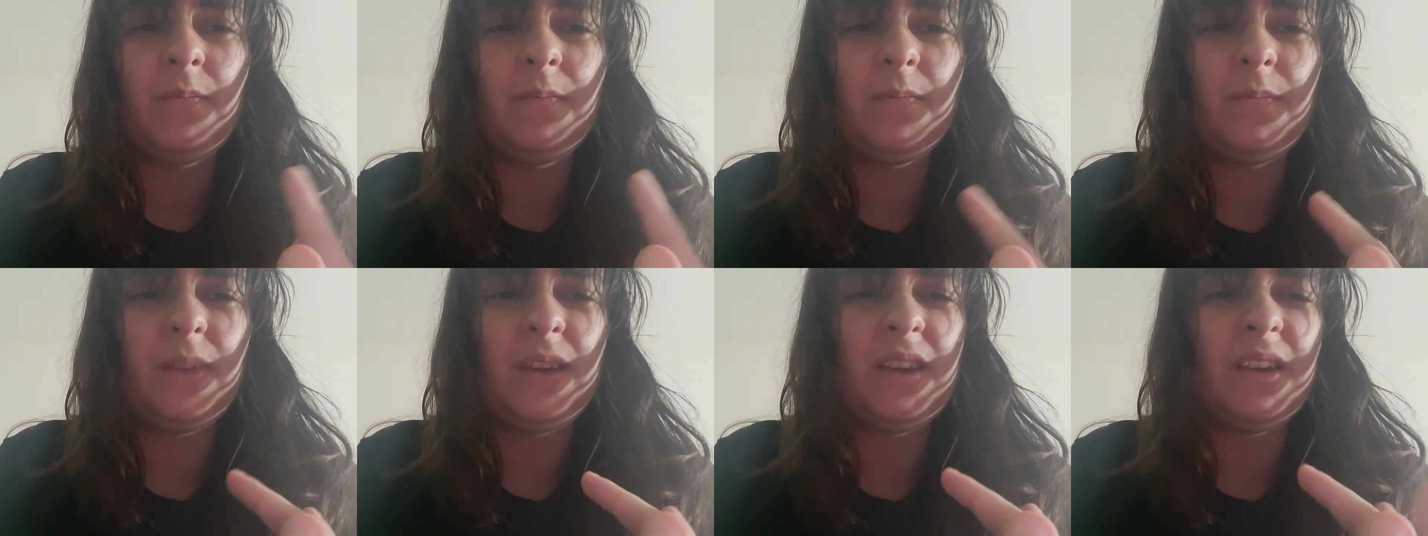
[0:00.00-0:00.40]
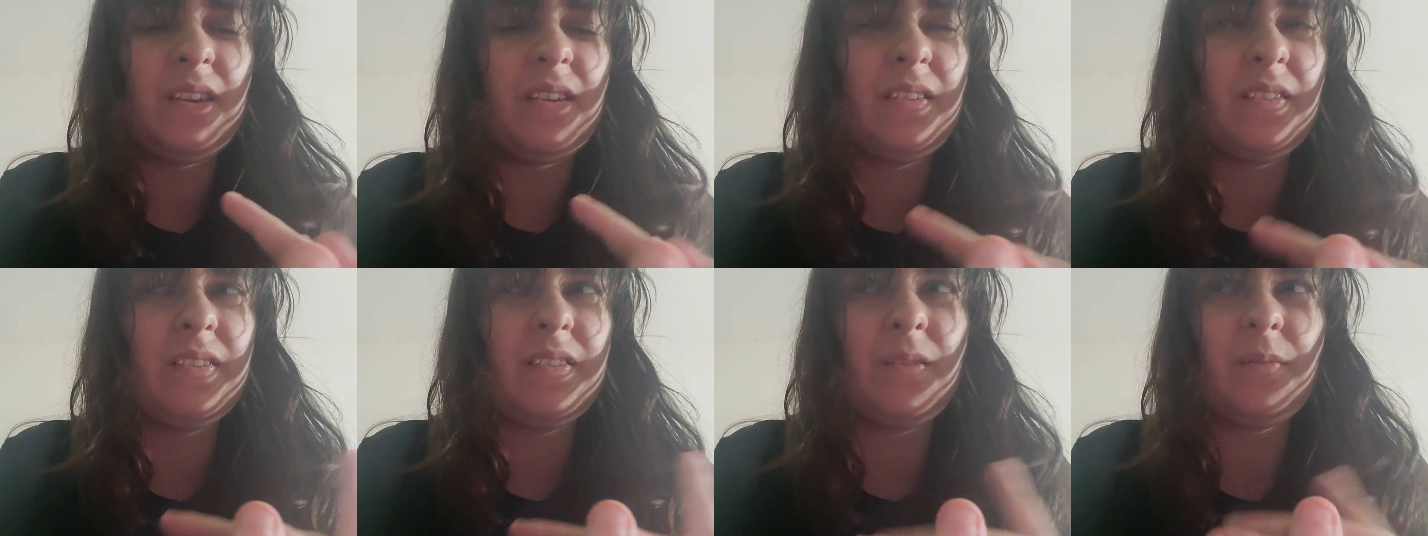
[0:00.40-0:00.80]

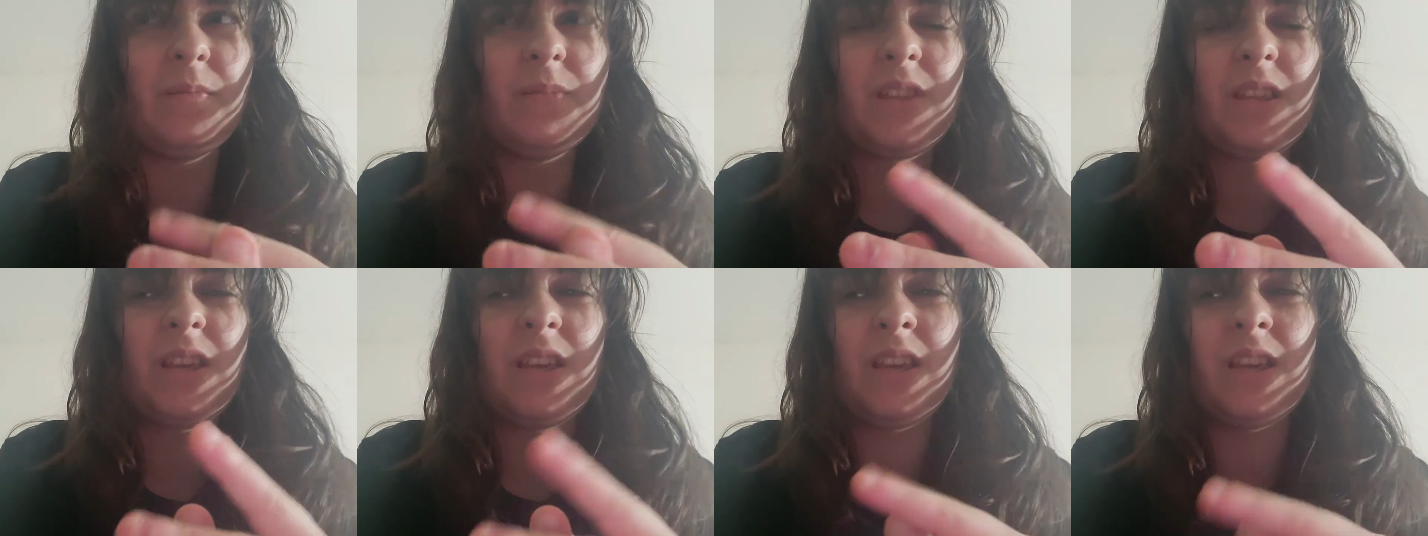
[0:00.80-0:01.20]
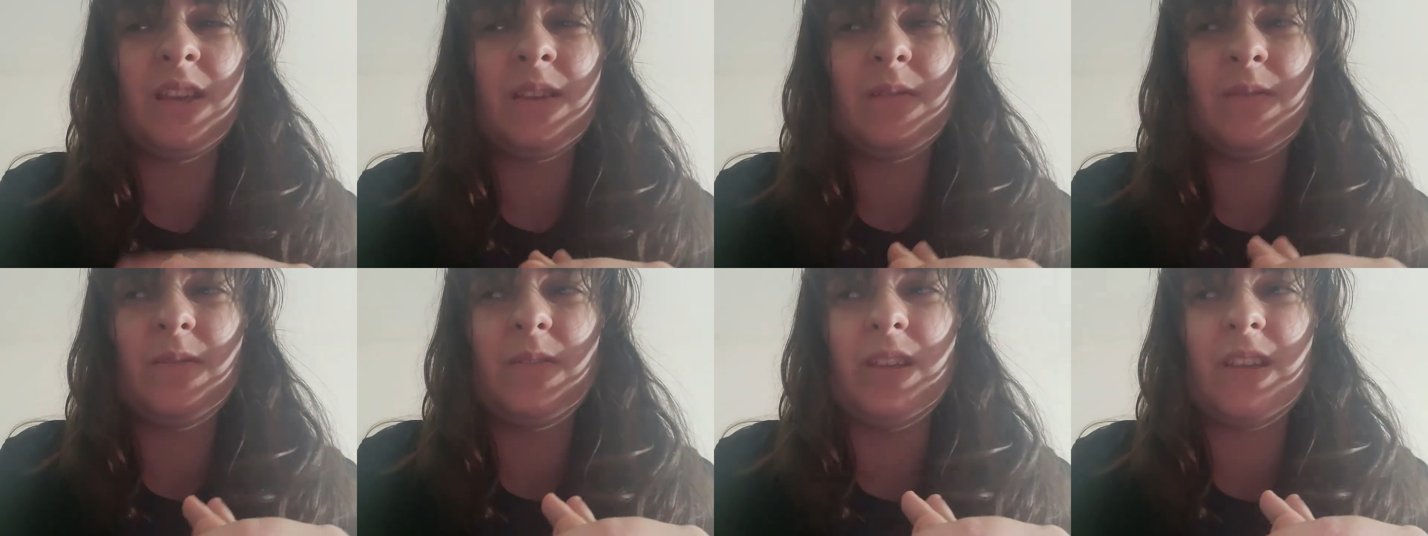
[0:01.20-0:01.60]
pig
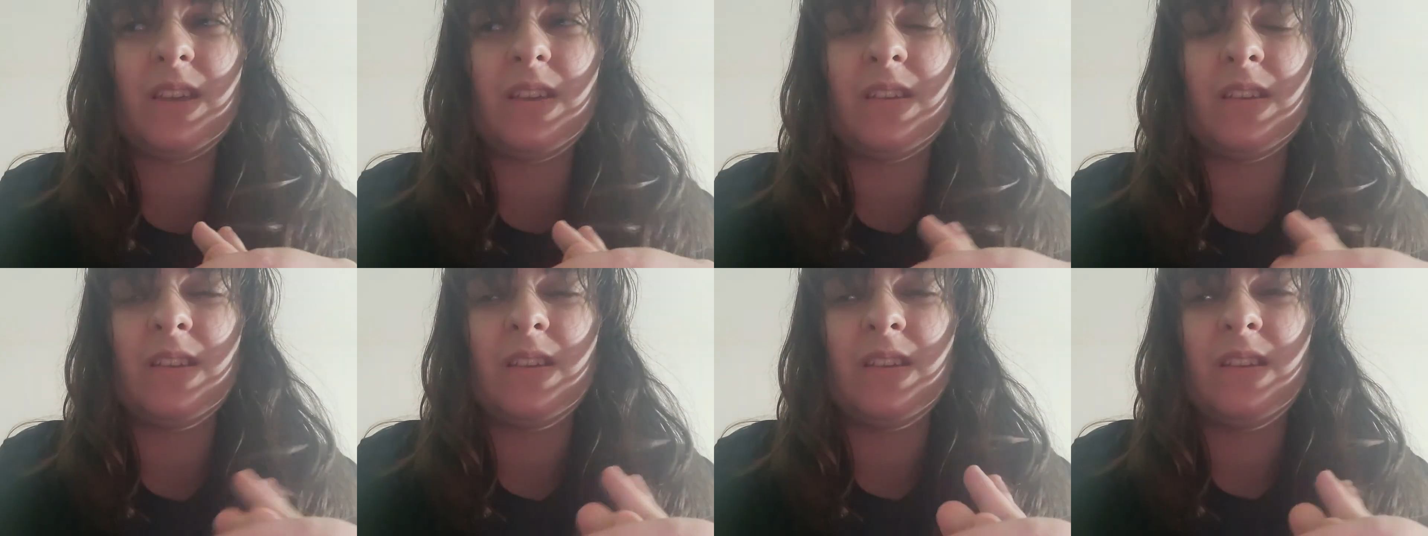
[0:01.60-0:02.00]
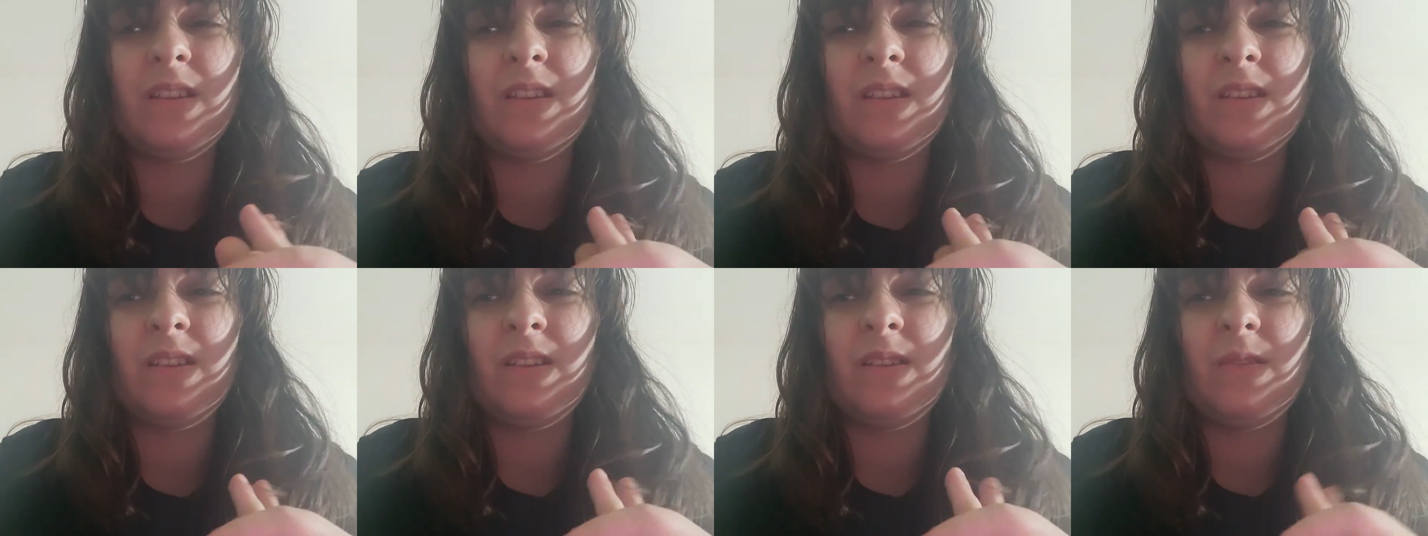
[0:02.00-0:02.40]
something, like
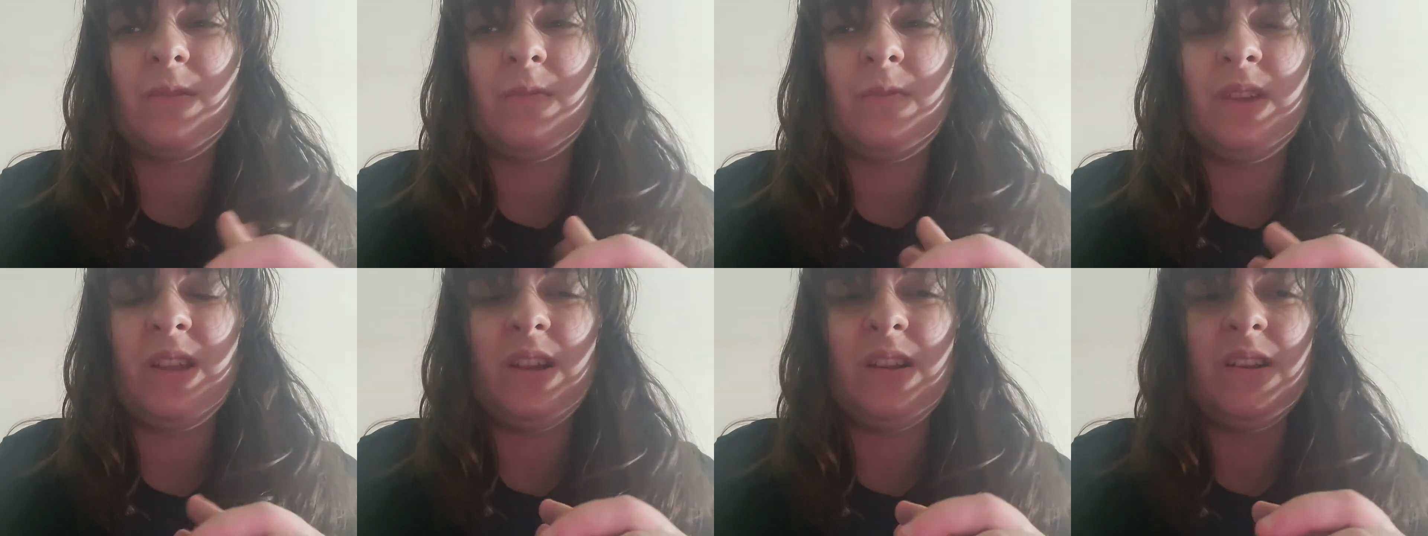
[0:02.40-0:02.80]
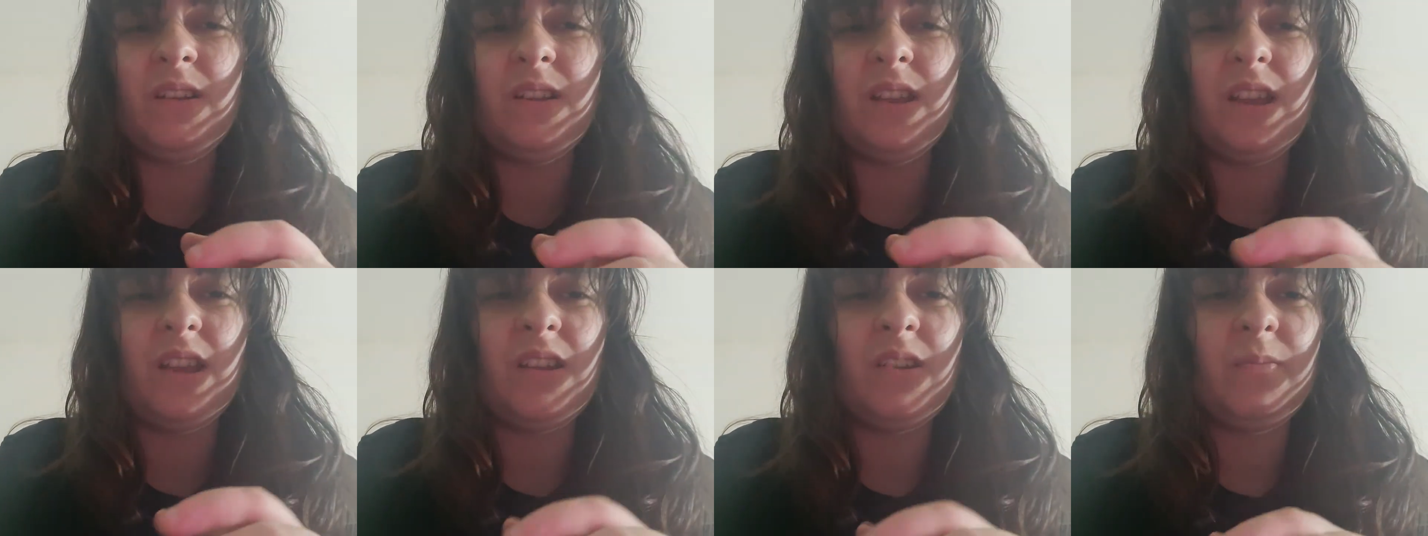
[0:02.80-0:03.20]

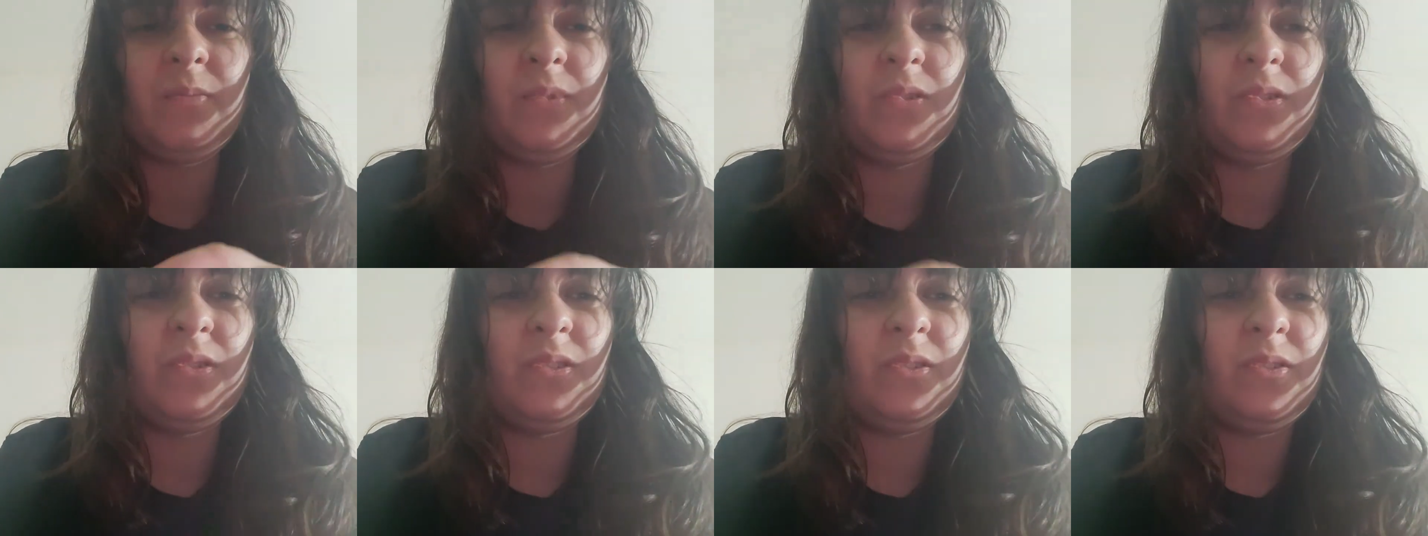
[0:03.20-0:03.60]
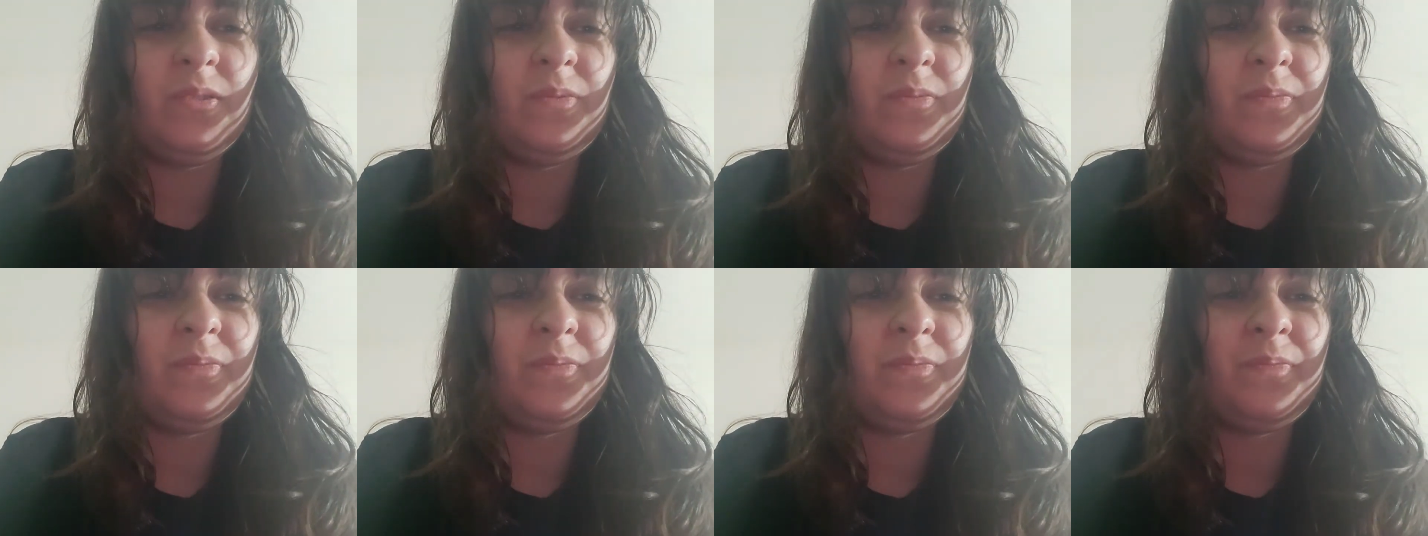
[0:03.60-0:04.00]
weird animal